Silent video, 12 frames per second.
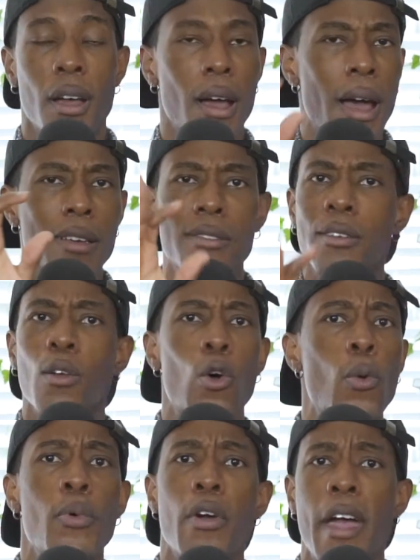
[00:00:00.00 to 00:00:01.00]
I still
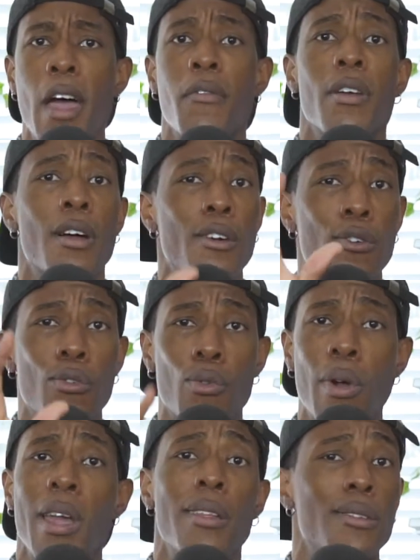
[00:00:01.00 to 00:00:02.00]
hope you're having a
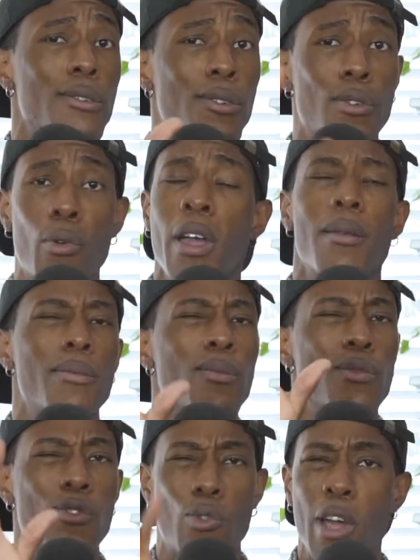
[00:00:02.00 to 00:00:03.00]
great
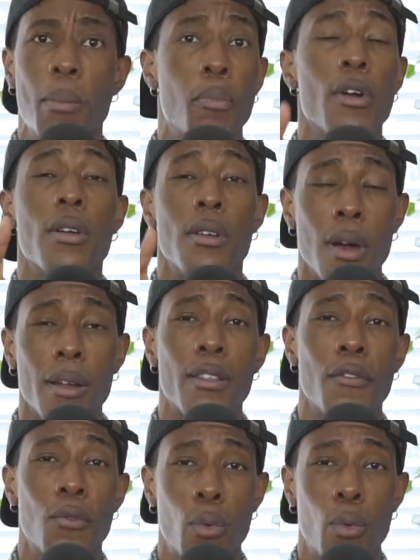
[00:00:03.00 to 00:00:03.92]
productive